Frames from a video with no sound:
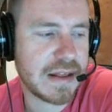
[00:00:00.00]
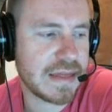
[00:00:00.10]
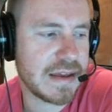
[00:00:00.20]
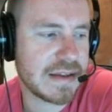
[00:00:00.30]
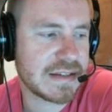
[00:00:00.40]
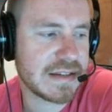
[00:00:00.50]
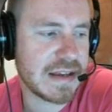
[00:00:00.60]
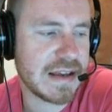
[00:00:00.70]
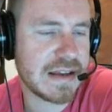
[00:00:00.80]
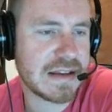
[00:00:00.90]
This
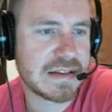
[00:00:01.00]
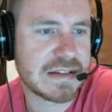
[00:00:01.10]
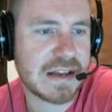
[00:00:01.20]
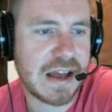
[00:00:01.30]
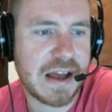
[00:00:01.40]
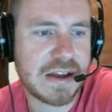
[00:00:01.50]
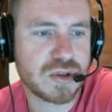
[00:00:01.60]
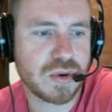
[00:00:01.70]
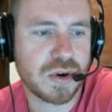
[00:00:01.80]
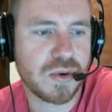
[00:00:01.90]
is
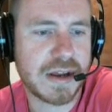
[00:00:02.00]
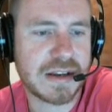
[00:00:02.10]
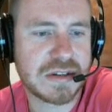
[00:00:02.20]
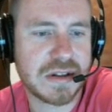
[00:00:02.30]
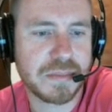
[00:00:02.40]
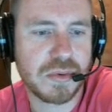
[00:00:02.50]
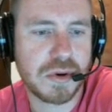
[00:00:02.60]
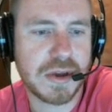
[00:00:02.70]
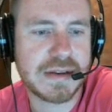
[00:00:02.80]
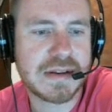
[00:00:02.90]
short, quick, and to the
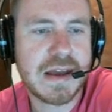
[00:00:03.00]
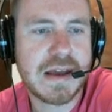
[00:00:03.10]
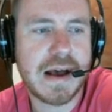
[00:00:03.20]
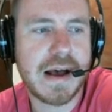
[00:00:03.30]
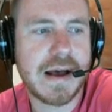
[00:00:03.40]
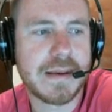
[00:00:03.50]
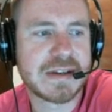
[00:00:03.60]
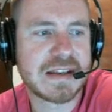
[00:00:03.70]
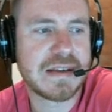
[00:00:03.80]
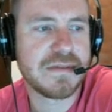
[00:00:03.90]
point
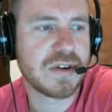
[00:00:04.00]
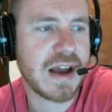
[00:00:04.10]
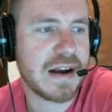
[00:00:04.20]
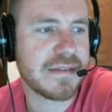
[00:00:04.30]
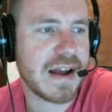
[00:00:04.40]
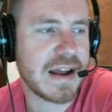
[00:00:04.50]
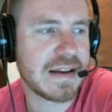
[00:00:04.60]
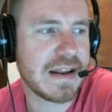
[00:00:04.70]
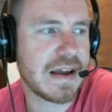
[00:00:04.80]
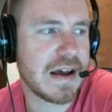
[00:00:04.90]
to give you kind of an
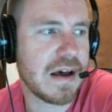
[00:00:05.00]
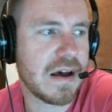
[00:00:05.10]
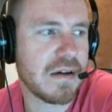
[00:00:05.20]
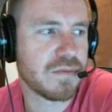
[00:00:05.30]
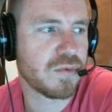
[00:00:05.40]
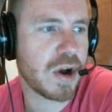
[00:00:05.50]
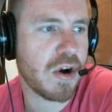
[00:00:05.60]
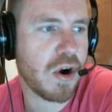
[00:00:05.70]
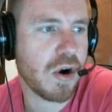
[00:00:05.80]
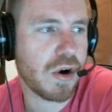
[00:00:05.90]
idea of what
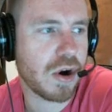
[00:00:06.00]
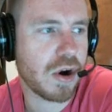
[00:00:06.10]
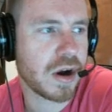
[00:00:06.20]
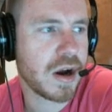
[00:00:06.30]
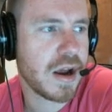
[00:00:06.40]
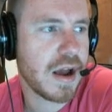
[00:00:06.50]
our